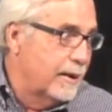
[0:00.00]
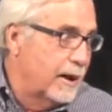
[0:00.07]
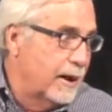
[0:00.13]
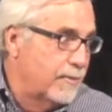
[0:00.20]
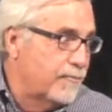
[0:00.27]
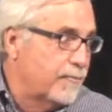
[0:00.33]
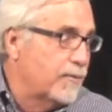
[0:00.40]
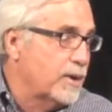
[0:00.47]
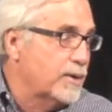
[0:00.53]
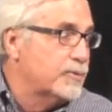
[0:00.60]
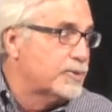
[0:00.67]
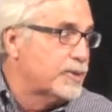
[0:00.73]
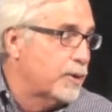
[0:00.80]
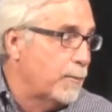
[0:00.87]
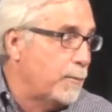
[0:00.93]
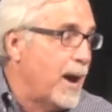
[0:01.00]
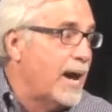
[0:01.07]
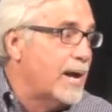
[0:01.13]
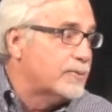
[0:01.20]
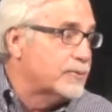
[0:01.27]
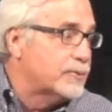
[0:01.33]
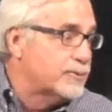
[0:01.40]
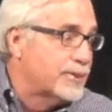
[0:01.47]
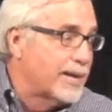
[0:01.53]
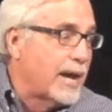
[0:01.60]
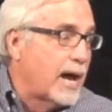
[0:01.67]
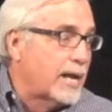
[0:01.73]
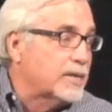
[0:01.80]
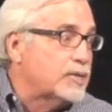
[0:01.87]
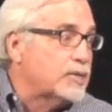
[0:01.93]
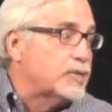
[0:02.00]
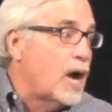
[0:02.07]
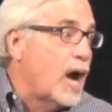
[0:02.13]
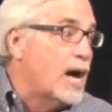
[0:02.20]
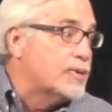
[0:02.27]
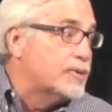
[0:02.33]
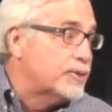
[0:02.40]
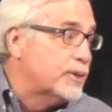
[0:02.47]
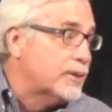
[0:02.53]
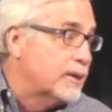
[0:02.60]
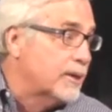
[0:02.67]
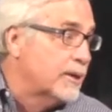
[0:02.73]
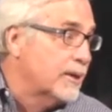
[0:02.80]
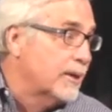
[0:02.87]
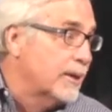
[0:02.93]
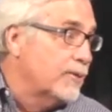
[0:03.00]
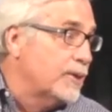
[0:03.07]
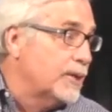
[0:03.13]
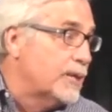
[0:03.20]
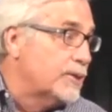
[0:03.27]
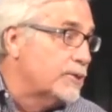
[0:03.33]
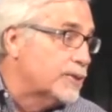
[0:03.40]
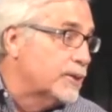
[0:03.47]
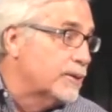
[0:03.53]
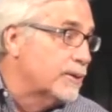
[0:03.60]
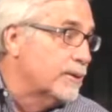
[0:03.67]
I have friends that are pastors that got exhausted in the kitchen,